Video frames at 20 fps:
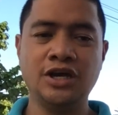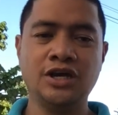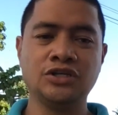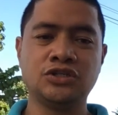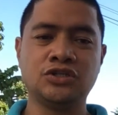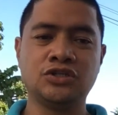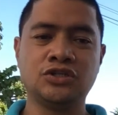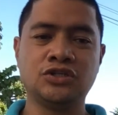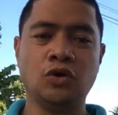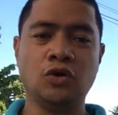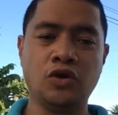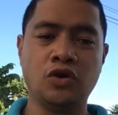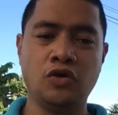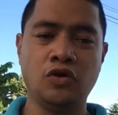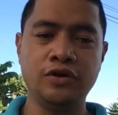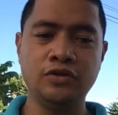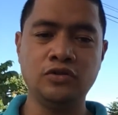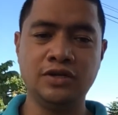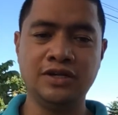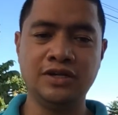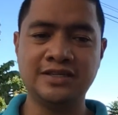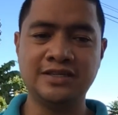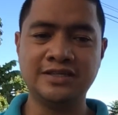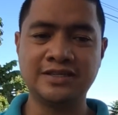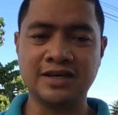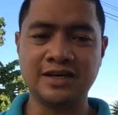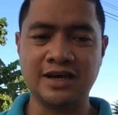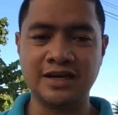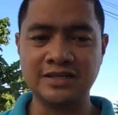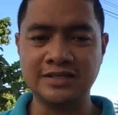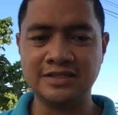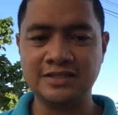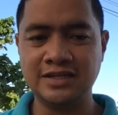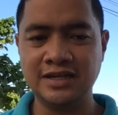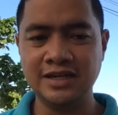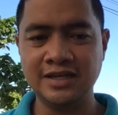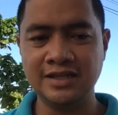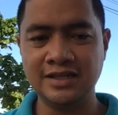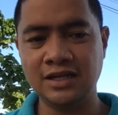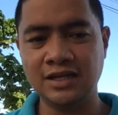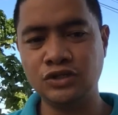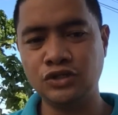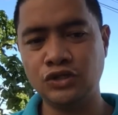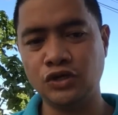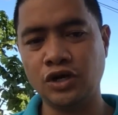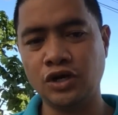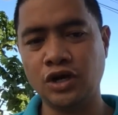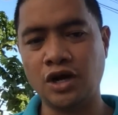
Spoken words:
So we are going to discuss literature